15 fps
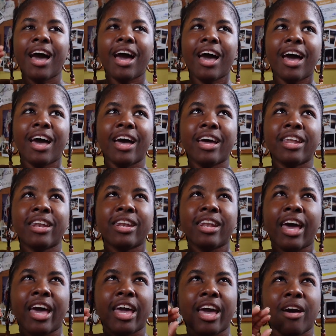And
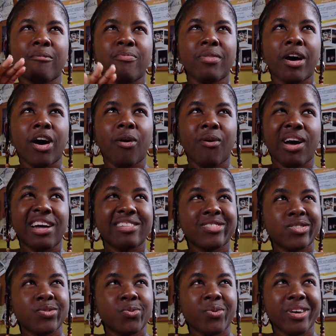I am now
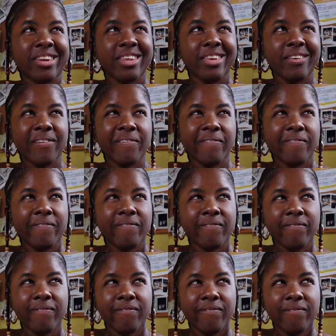at
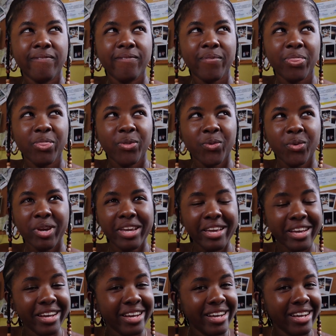22,
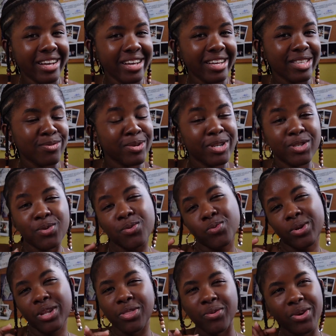
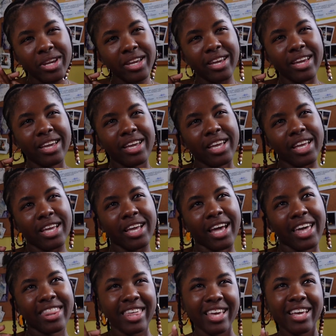23,
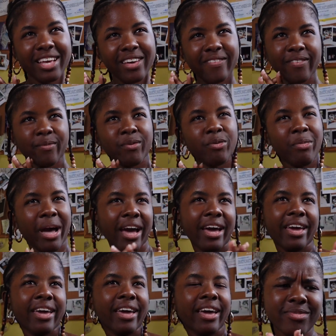I think, from
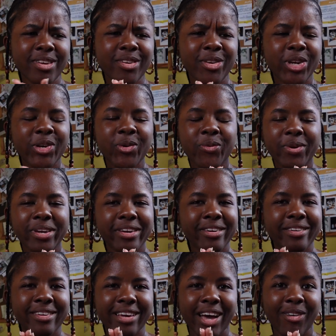Dubai. No
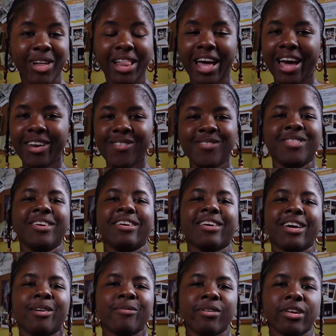way. Well, I don't think
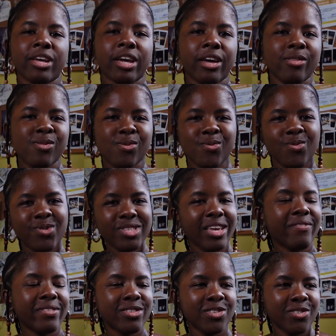I'm gonna get through
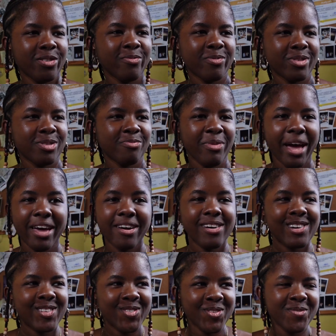7 trips by
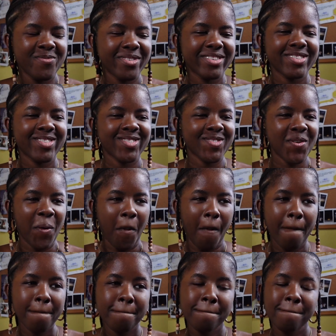October, so